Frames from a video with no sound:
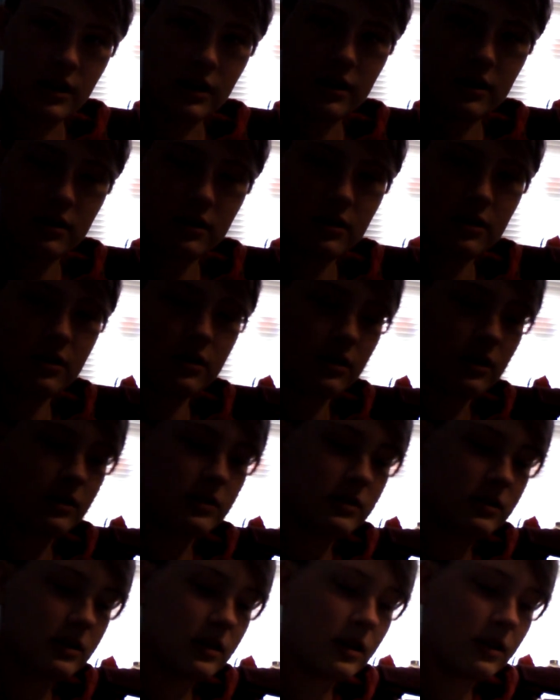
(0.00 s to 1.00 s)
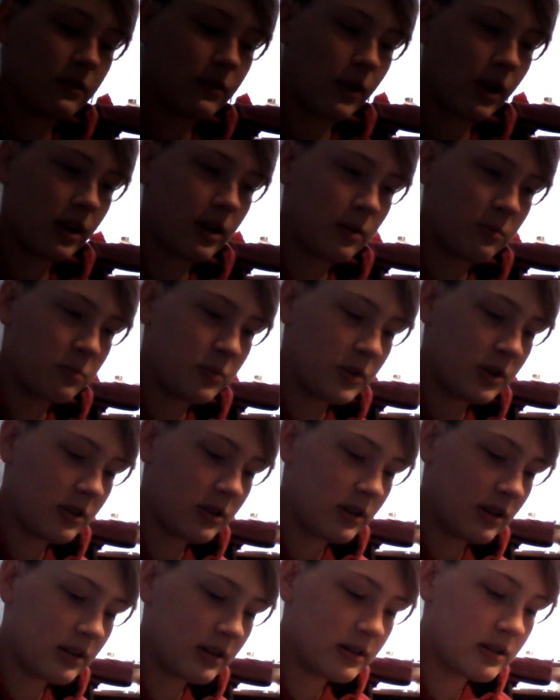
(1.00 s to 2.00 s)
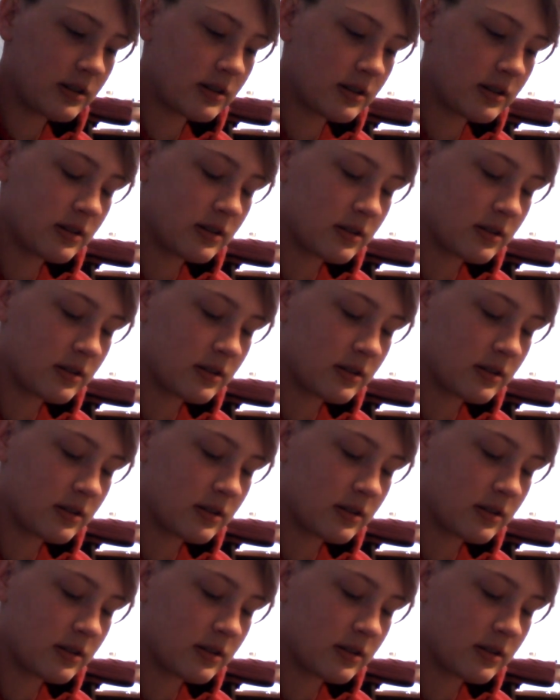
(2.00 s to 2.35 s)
Okay, let's see if I can put this.